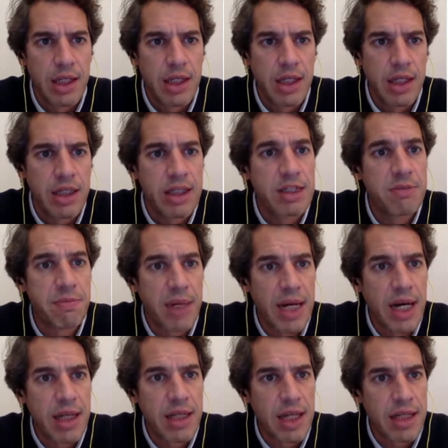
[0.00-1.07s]
Uh, in this
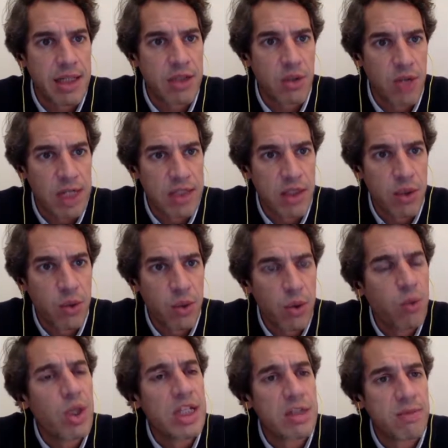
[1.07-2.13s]
part that Scholastic
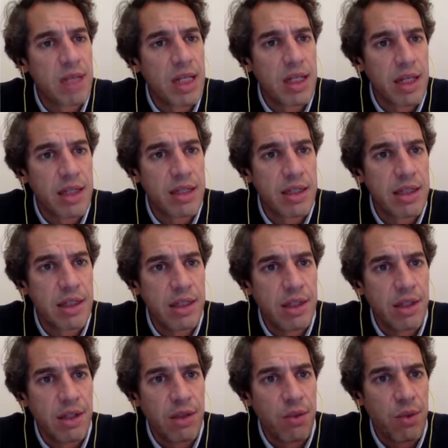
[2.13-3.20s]
will explain
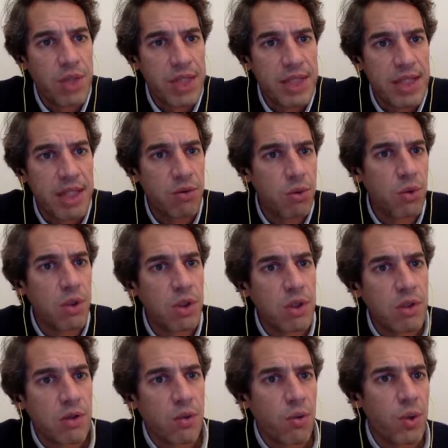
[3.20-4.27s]
later, we decide to
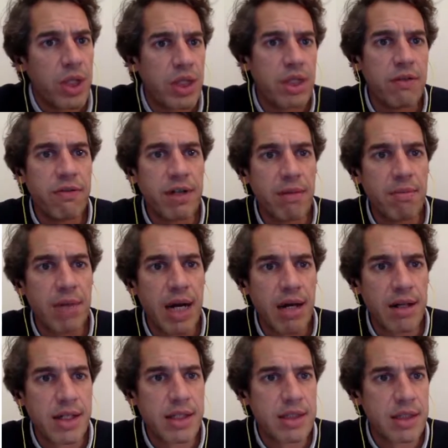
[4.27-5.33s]
go with different
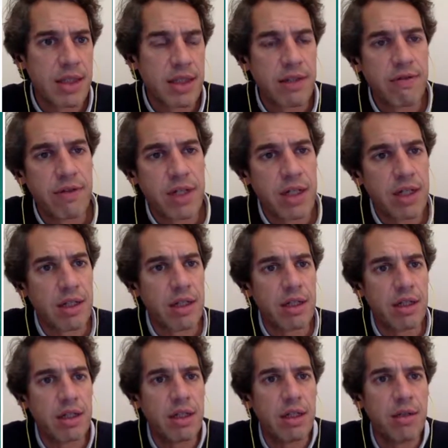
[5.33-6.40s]
partners and different
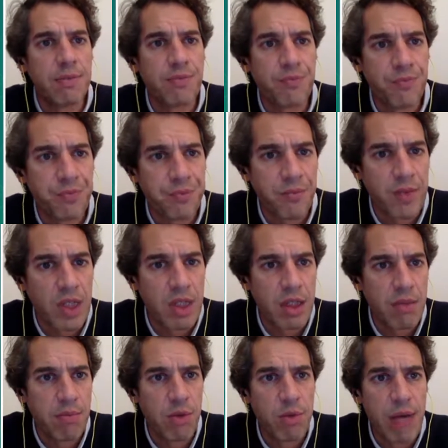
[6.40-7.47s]
um,
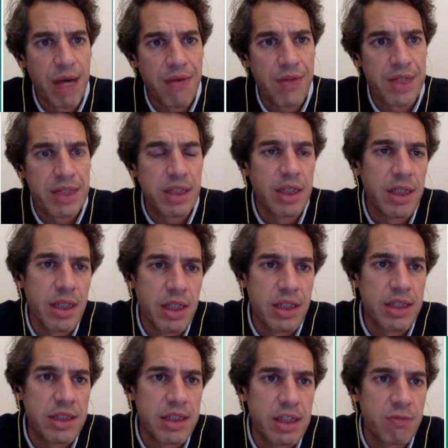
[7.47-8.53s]
uh, providers
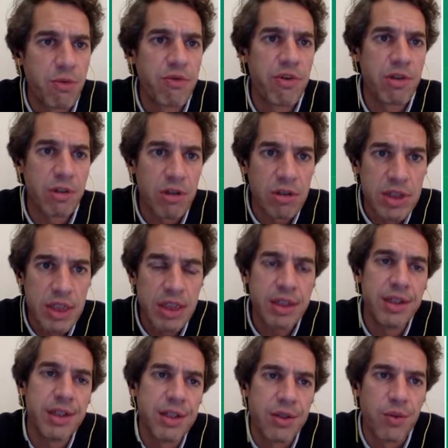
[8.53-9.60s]
in six proof of
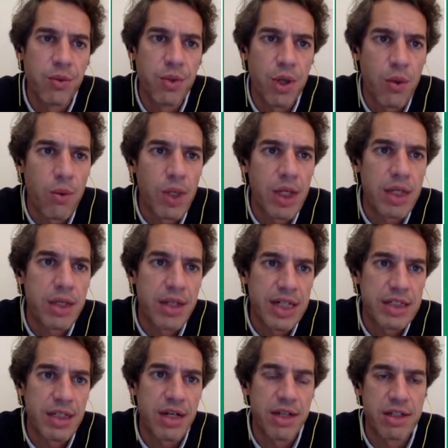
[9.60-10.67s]
concept with really
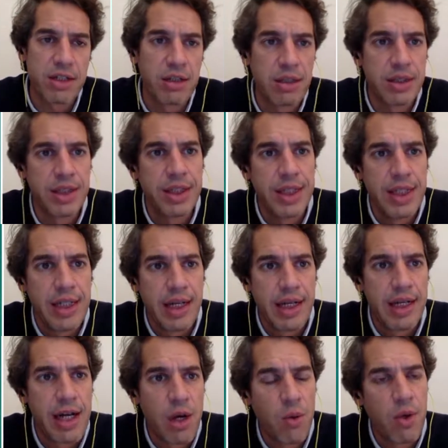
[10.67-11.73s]
interesting results.
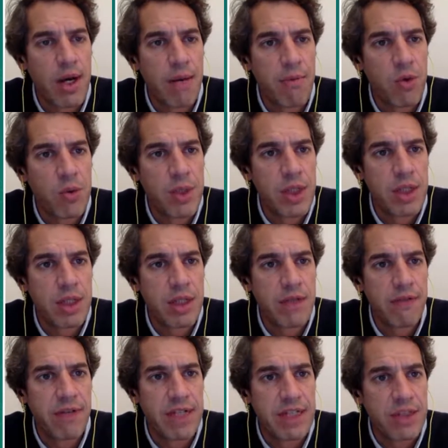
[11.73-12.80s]
Now we are moving in
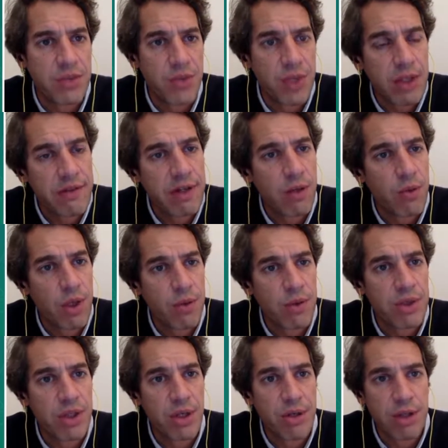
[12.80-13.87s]
the phase three of our
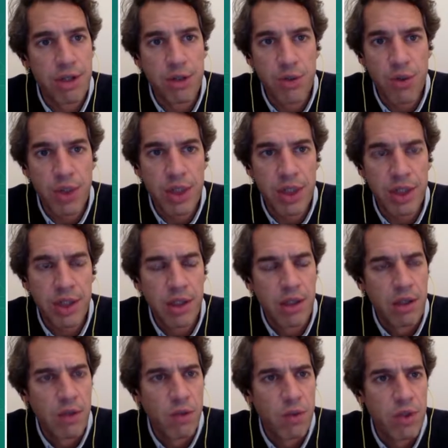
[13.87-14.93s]
continued journey
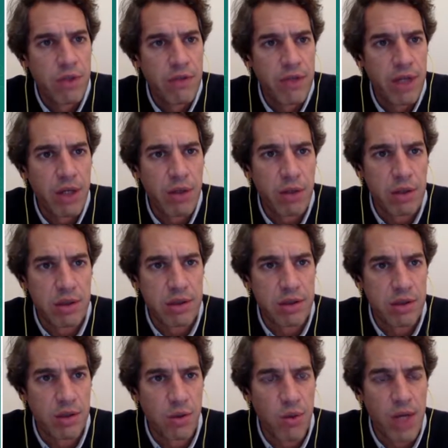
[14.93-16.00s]
with different goals.
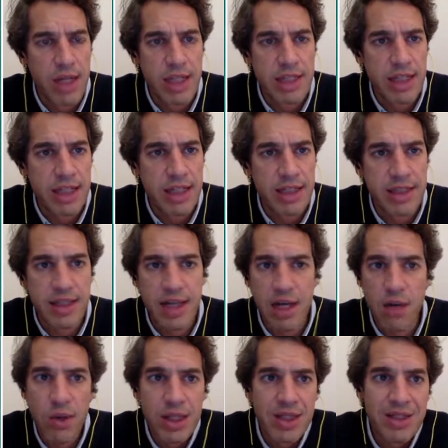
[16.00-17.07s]
One is
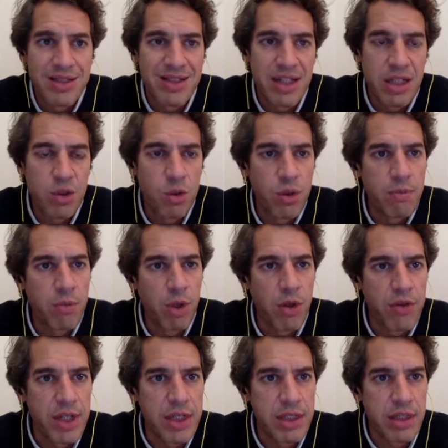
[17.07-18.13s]
understand what is the end-to-end
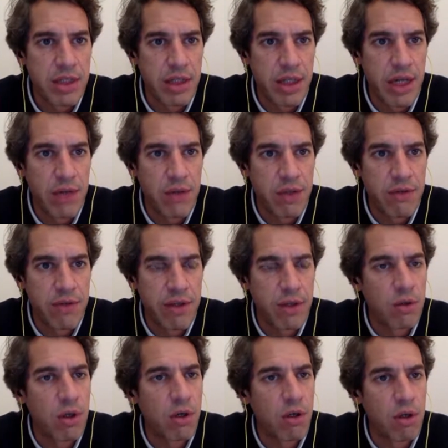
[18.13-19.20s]
process, how
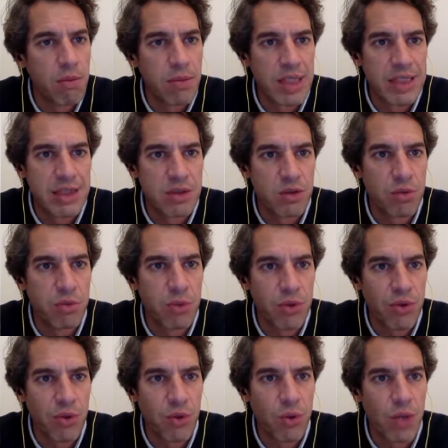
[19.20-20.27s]
difficult or complex is to
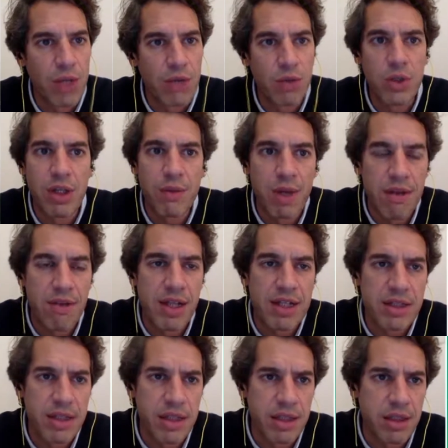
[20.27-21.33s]
put one to every
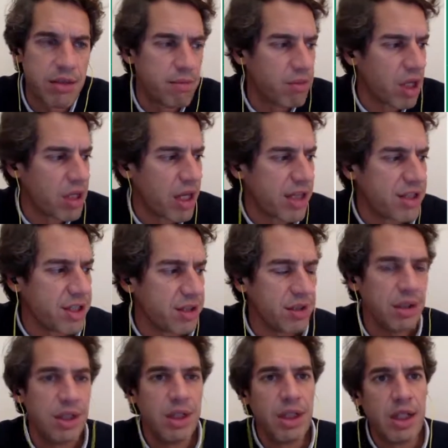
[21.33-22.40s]
things in, in
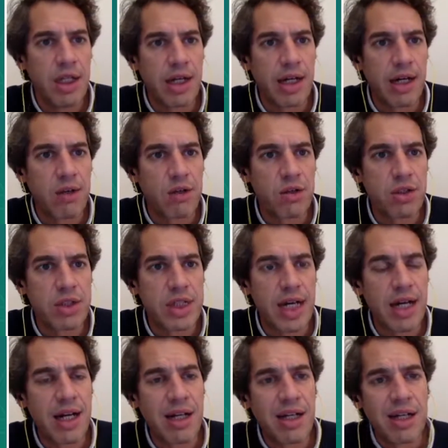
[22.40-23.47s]
production, and also
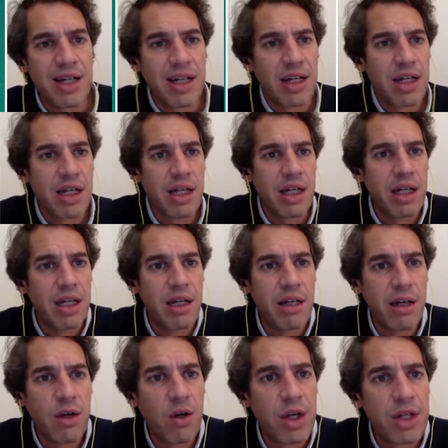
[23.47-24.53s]
start
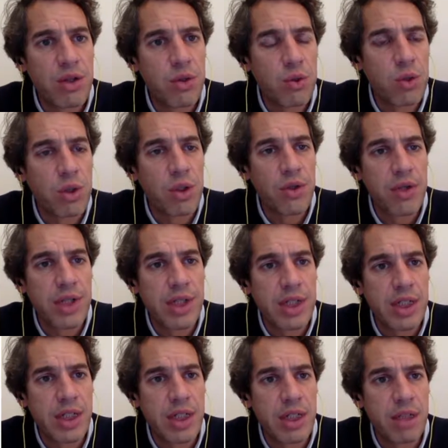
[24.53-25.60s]
uh, going to
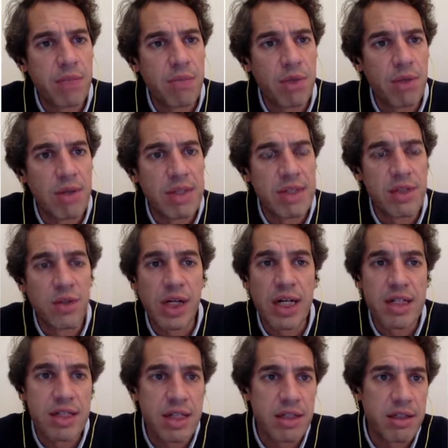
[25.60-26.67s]
other uh, problems in the
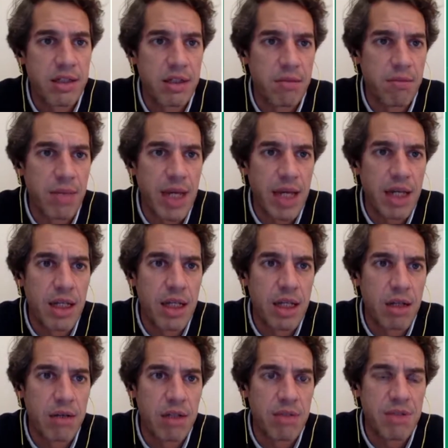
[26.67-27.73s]
organization, mainly
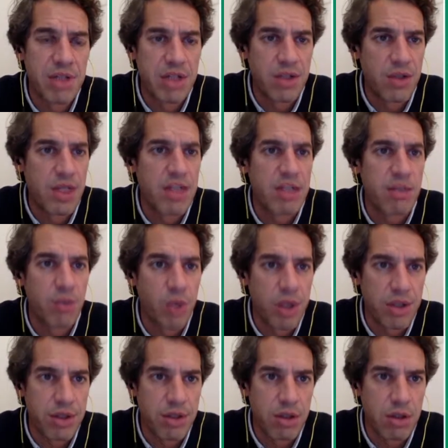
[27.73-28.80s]
in optimization and
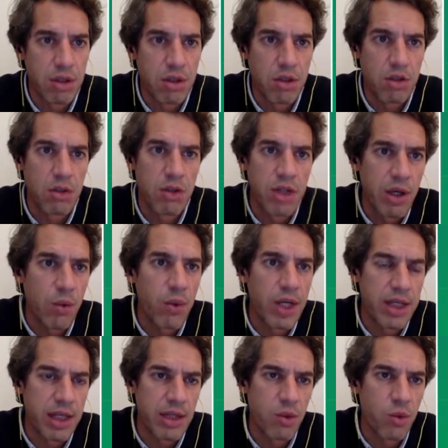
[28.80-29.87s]
simulation, not only the
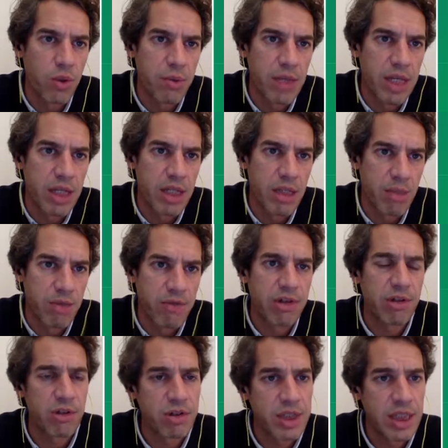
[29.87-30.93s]
one that we make in the
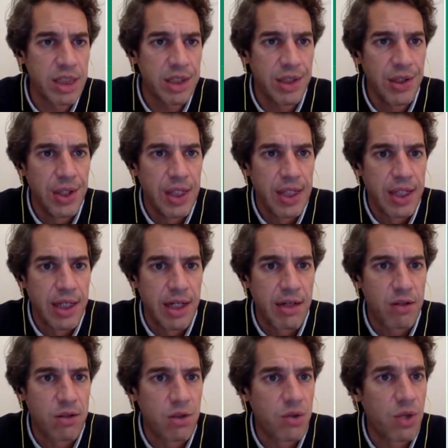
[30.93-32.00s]
proof of concept,
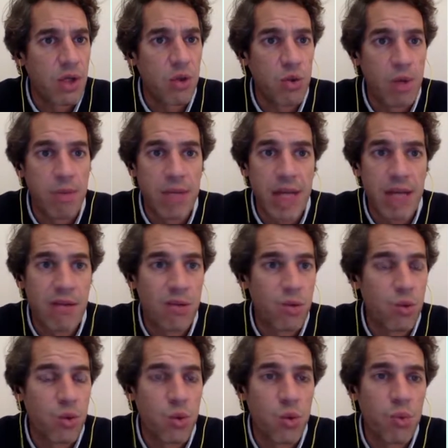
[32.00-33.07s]
and also try to apply
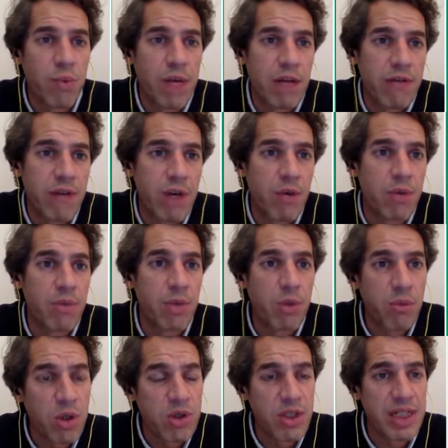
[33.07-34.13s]
to part of our
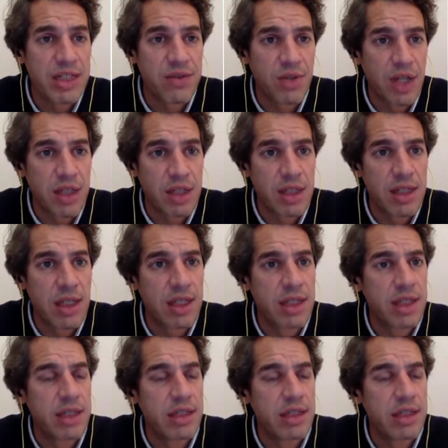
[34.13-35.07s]
purpose and strategy that